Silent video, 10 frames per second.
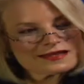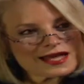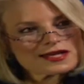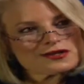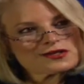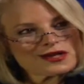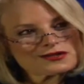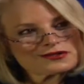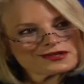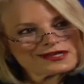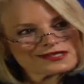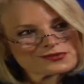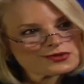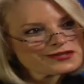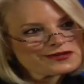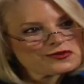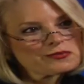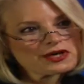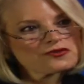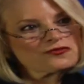Thank you, Dr. Lenz, really for
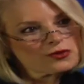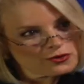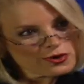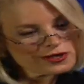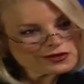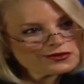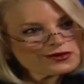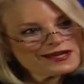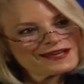being a forerunner